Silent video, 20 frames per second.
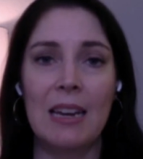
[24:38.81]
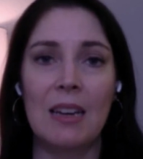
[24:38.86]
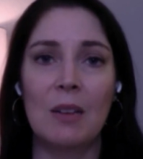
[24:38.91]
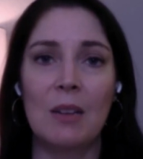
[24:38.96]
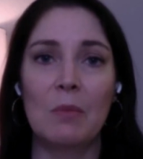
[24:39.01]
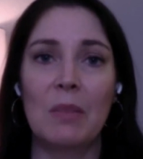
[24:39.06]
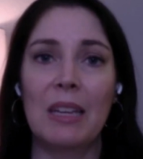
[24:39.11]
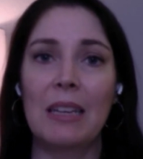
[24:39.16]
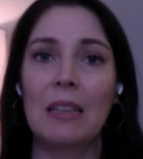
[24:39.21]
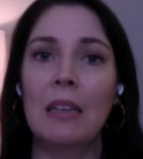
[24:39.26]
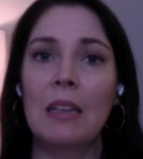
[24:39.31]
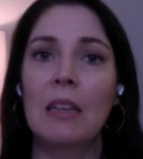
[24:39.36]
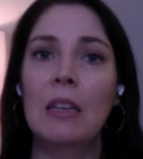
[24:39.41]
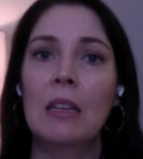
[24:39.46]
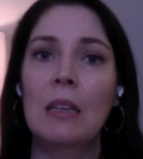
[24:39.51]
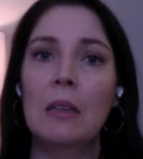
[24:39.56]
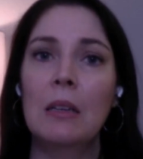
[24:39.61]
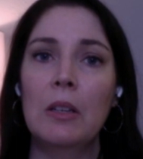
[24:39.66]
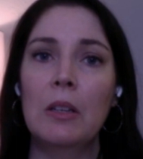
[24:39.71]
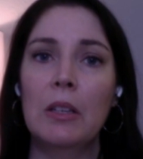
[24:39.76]
And I'm like,
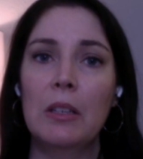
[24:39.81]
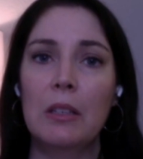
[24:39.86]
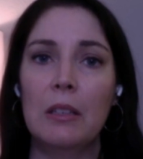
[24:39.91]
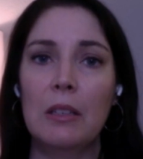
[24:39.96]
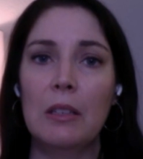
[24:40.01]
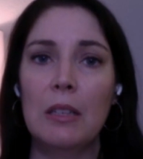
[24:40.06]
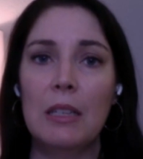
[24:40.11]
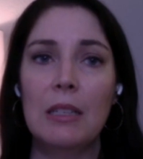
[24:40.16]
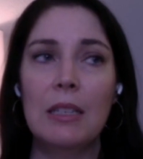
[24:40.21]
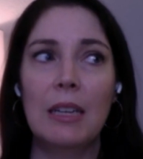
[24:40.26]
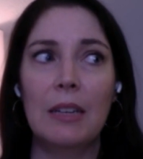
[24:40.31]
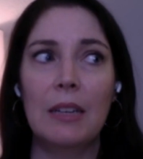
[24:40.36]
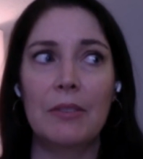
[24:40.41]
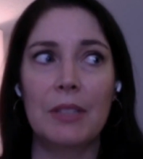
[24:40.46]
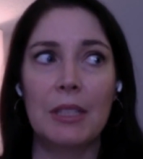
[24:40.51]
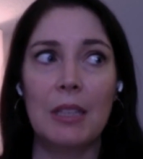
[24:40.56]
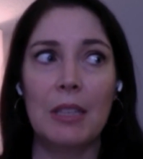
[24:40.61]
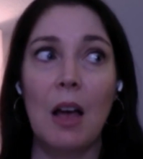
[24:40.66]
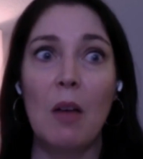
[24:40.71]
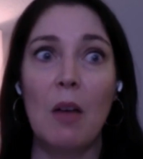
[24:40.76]
you need to have
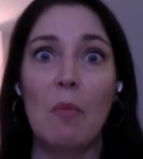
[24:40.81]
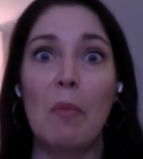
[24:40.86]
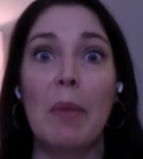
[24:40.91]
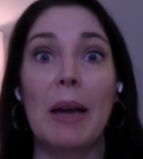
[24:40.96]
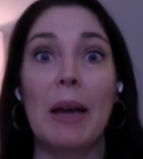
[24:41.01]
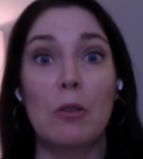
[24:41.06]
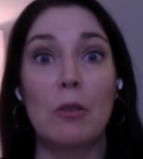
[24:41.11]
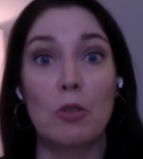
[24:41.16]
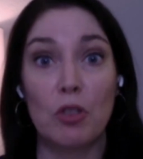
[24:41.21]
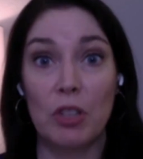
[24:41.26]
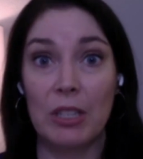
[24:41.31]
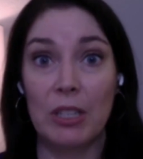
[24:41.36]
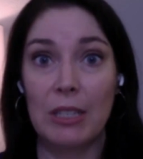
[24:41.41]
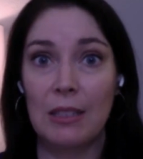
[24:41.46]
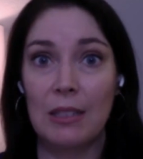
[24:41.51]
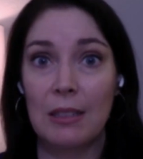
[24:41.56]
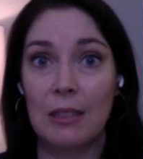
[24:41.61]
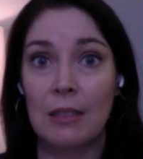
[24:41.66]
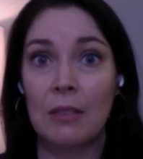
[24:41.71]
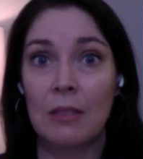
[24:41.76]
some
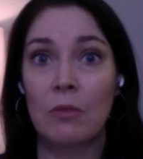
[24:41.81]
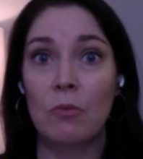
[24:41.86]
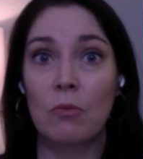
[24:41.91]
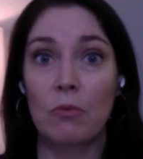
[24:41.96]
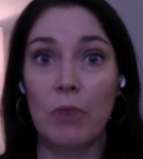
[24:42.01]
boundaries.